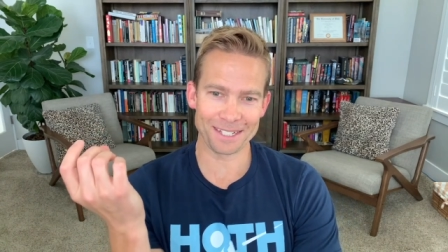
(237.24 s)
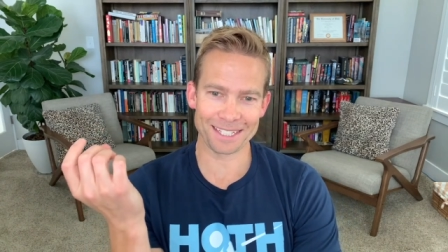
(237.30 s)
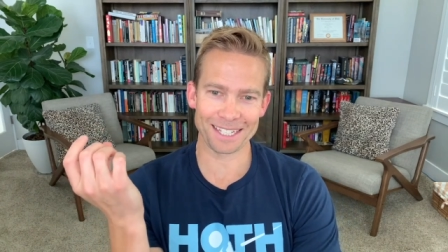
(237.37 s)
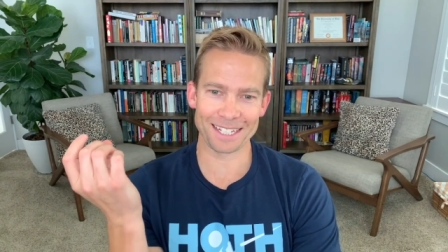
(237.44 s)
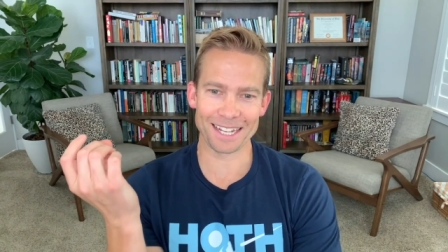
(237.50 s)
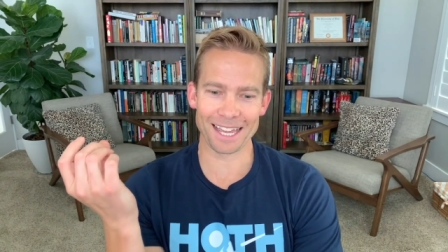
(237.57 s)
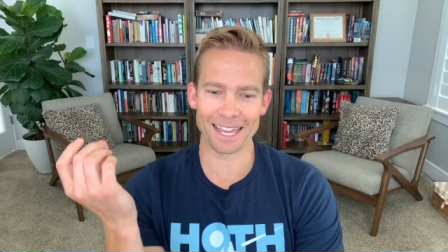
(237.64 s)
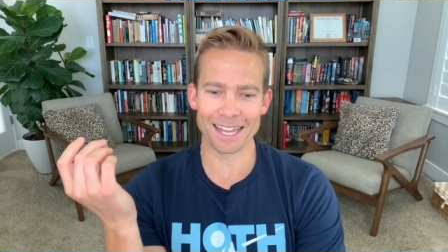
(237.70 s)

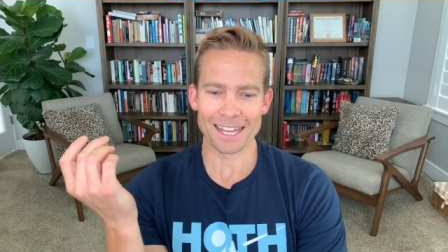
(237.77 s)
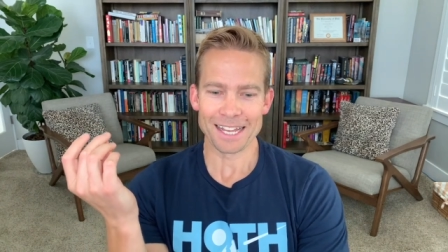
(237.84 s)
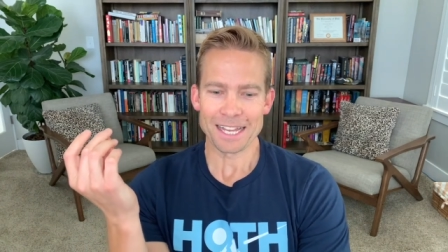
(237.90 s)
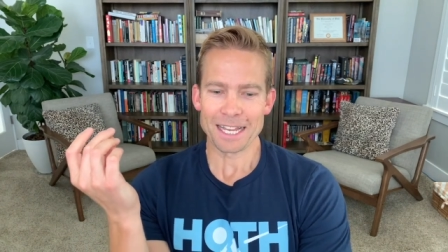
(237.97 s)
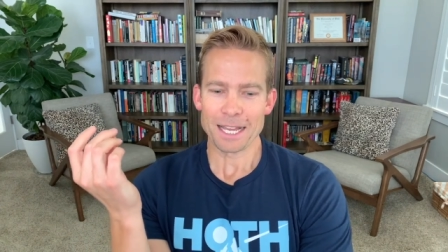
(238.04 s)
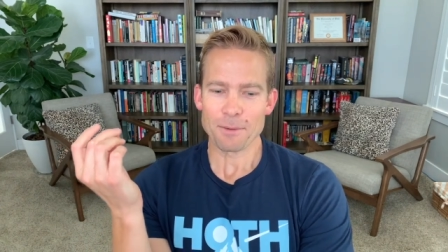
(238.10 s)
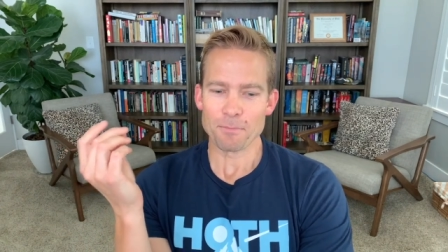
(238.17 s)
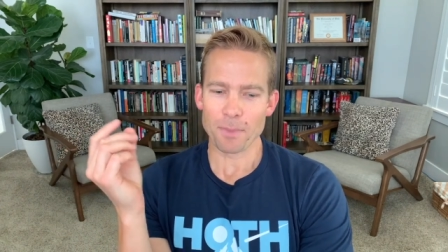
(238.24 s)
today
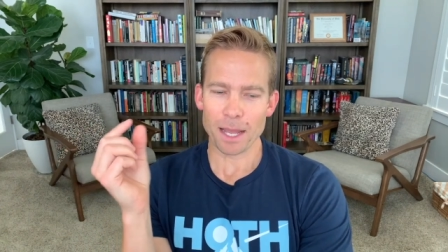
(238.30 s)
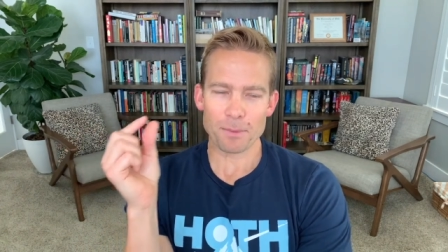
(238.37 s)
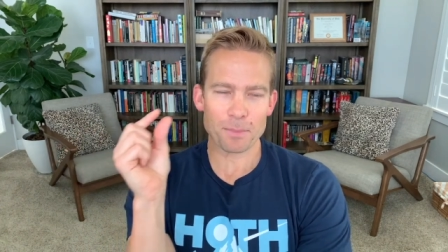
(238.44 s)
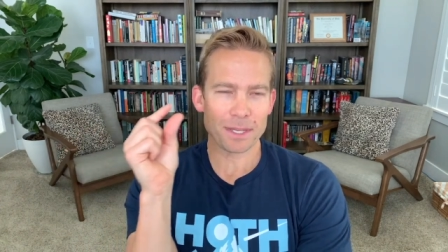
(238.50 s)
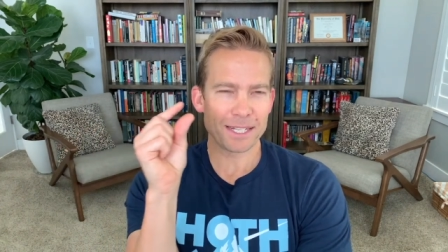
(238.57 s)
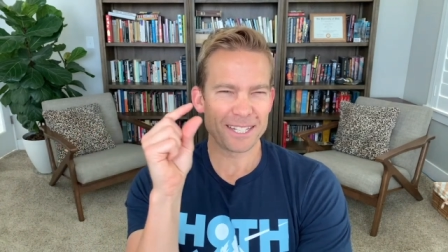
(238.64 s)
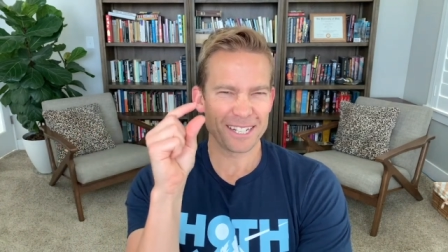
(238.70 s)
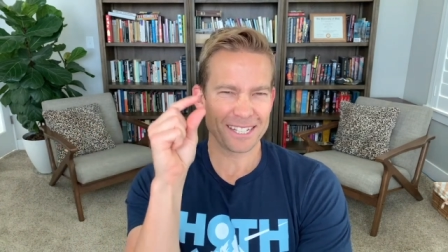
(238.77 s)
might
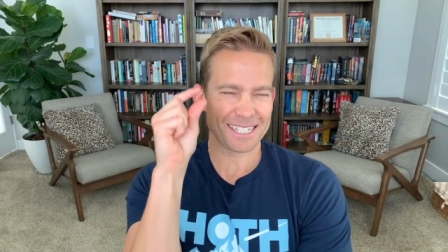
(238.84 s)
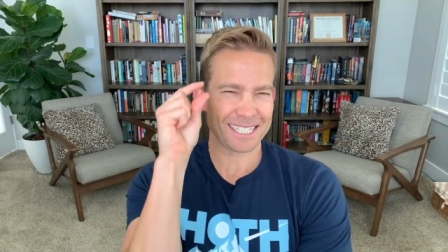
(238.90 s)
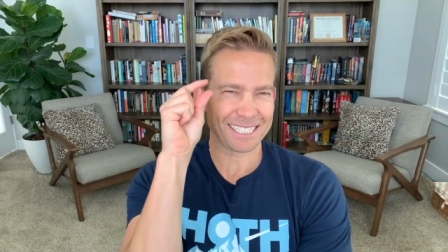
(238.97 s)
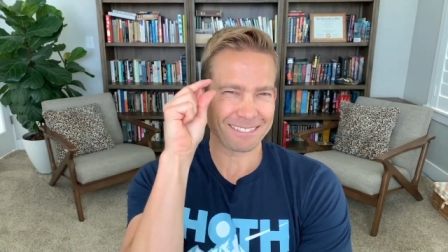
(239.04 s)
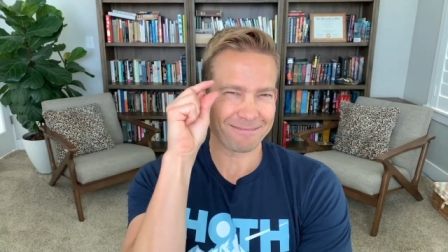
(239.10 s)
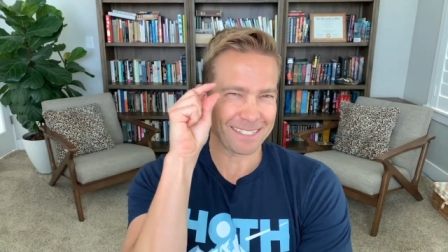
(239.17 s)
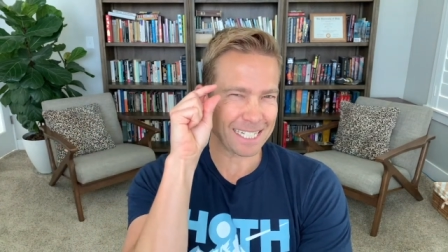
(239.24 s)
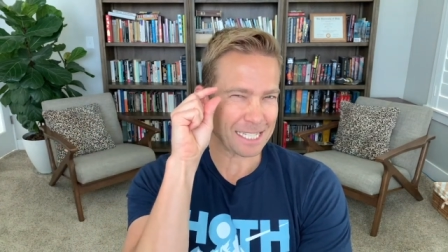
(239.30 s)
be just
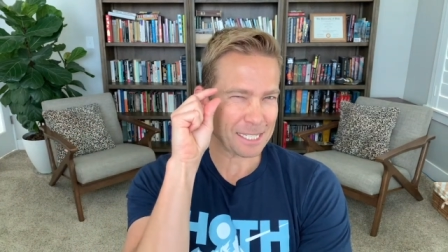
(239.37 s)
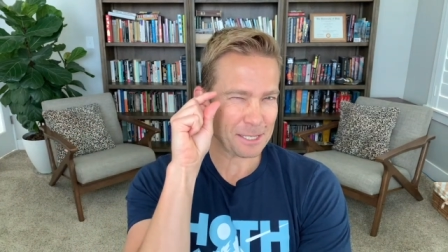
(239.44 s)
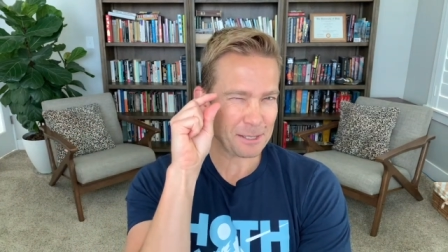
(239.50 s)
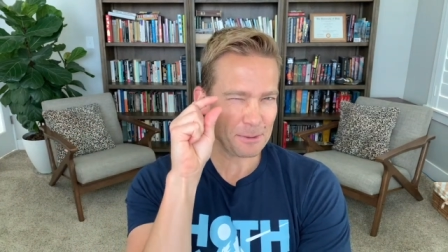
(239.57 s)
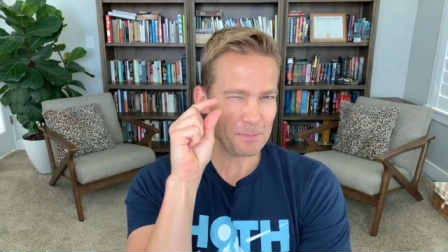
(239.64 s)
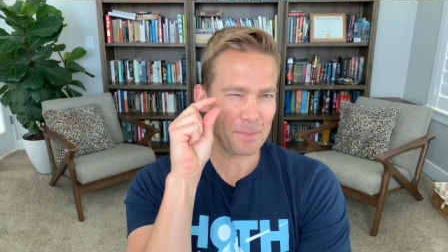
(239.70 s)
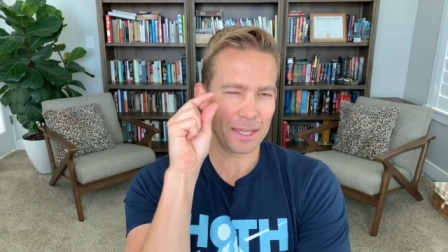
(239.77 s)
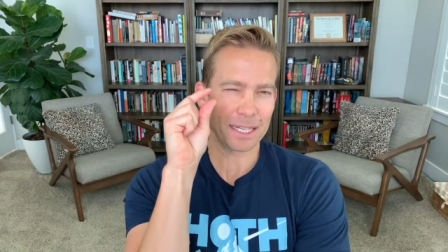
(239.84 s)
a
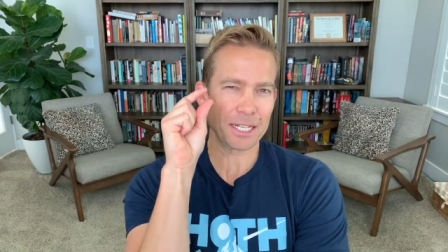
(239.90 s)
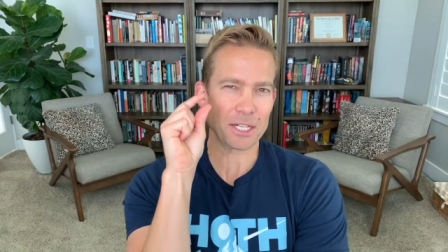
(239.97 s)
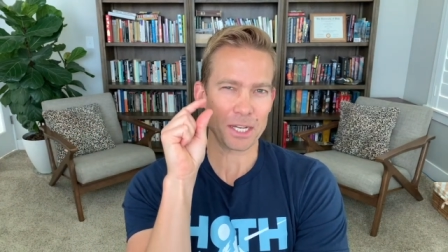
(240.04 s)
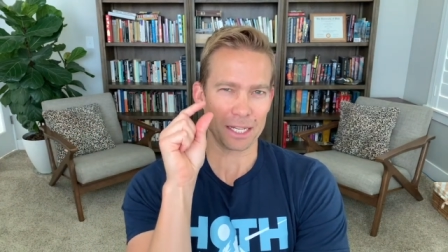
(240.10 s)
smidge